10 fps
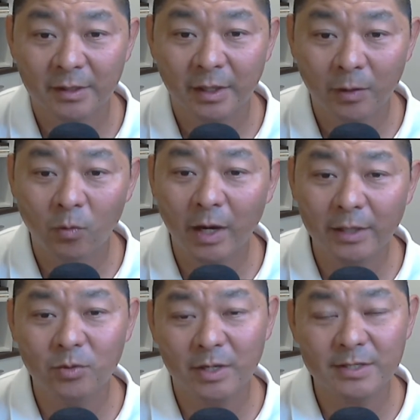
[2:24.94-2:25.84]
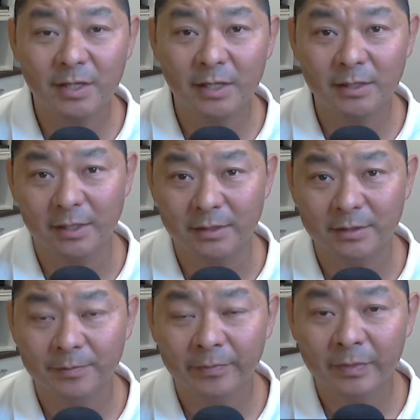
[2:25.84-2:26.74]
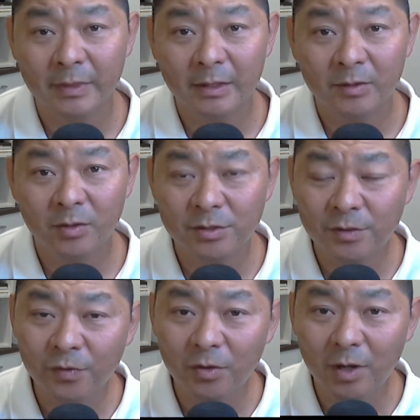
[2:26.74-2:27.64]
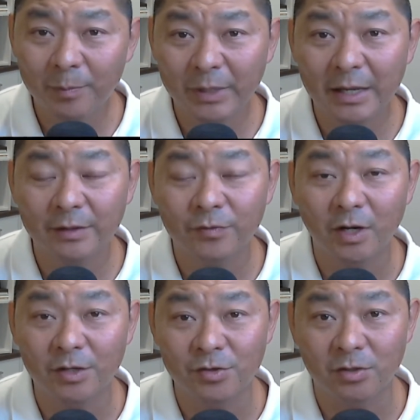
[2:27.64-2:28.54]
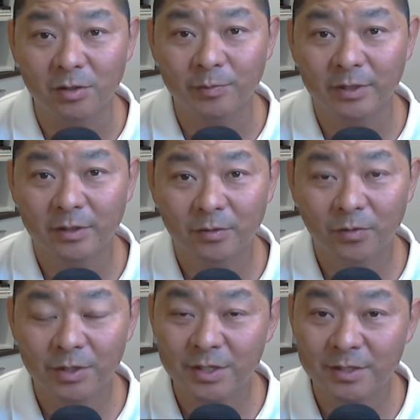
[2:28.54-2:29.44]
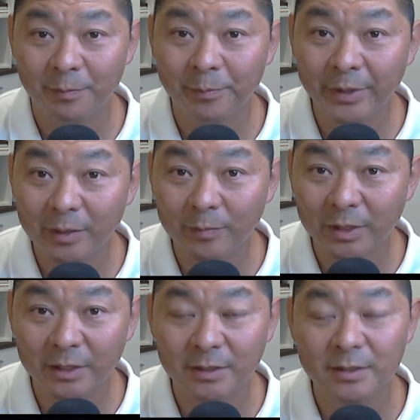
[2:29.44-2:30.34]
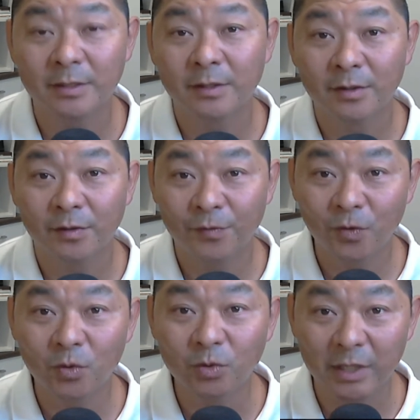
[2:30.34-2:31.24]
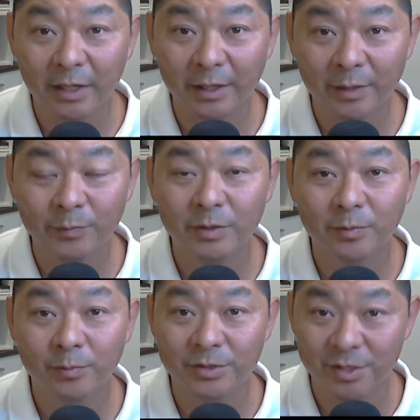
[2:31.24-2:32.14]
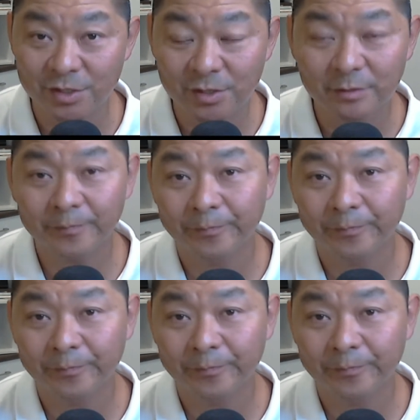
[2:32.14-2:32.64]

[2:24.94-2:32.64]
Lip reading: And why do I say that? Because if you're applying for a job which is a permanent full-time position,